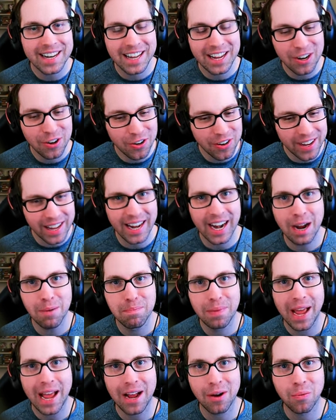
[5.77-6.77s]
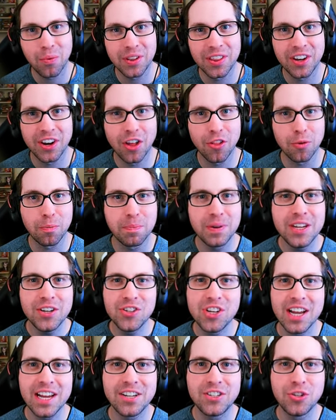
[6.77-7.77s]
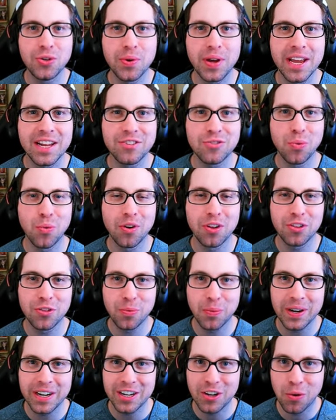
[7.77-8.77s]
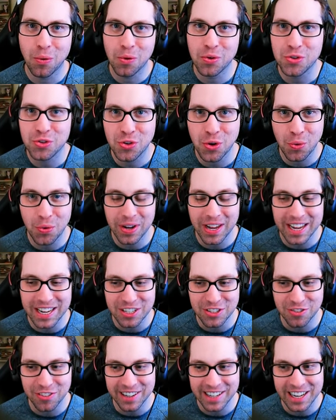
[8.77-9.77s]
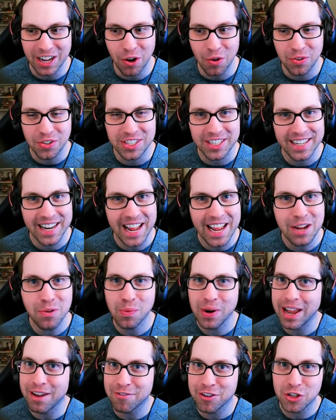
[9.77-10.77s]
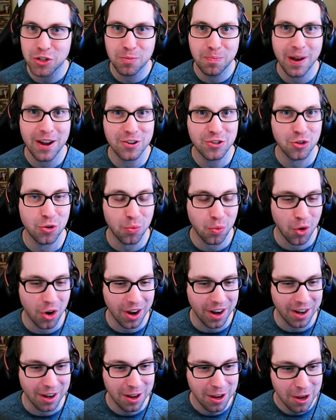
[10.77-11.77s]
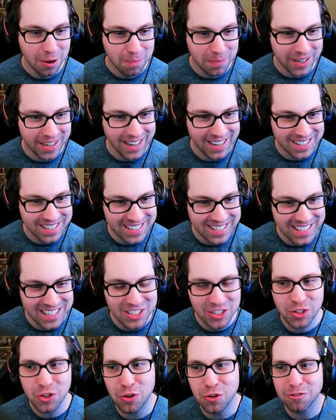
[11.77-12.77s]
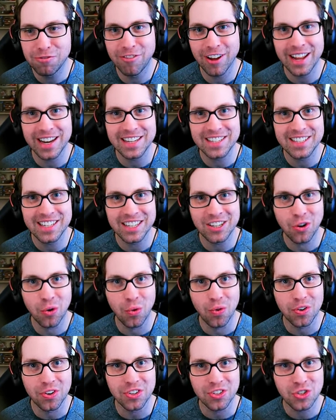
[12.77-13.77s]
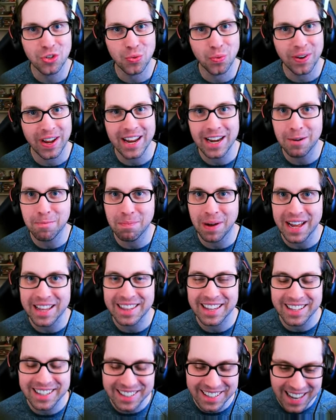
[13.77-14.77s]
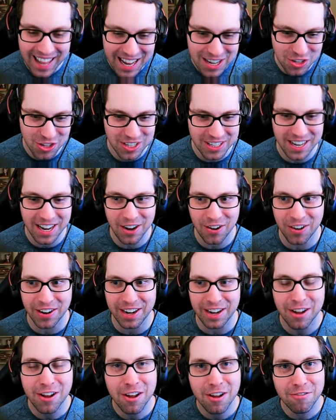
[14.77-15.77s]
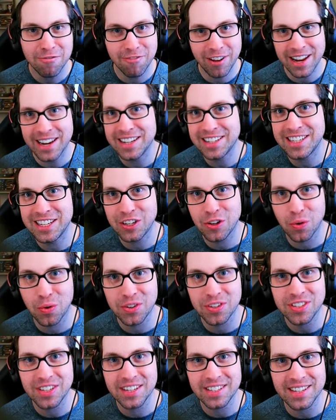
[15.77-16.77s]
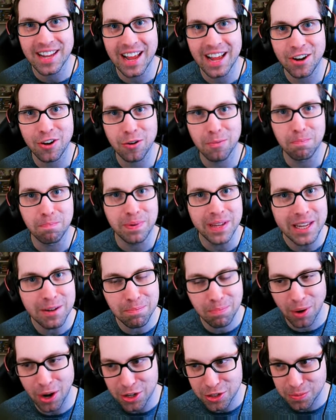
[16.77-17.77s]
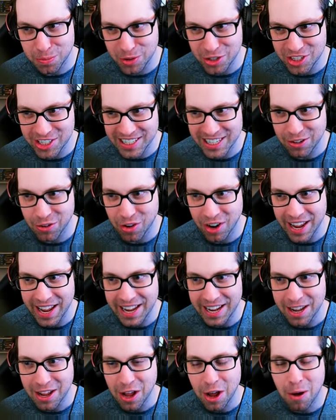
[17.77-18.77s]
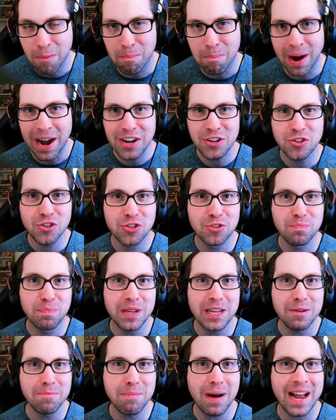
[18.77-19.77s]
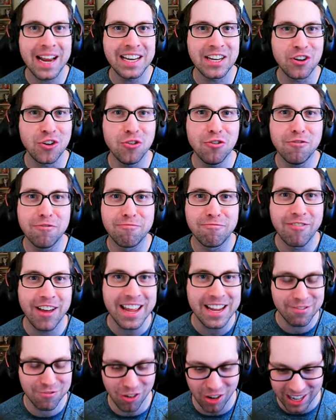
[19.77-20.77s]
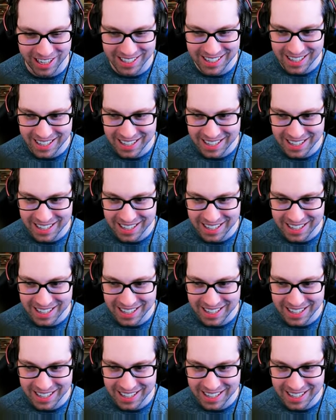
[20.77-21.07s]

here, and I'm back with another PGA 2K23 course showcase video. And today we have a special one because this new fantasy course created by the legendary fantasy course designer B Brusby 08 might just be my new favorite